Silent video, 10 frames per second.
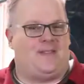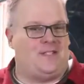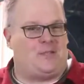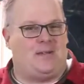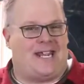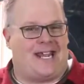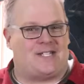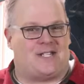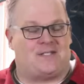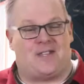These can be
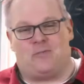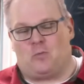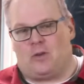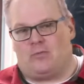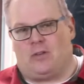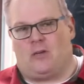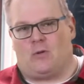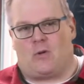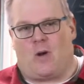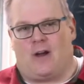gaskets that weren't really
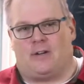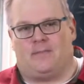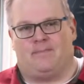required,